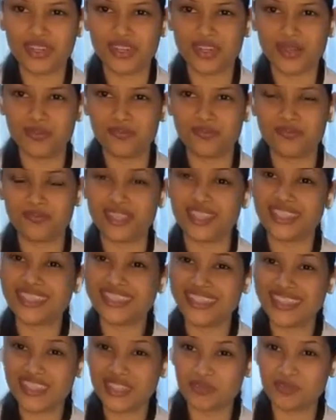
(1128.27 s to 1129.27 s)
not a
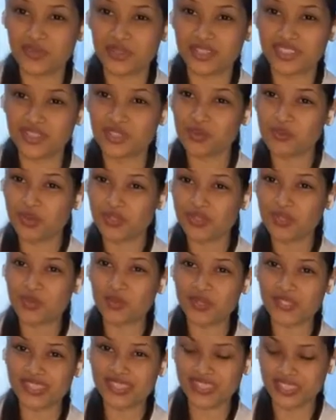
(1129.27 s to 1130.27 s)
teaspoon, just about a
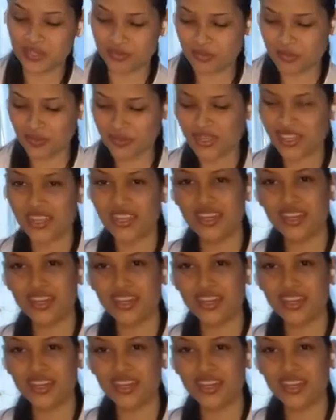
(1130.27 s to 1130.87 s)
quarter teaspoon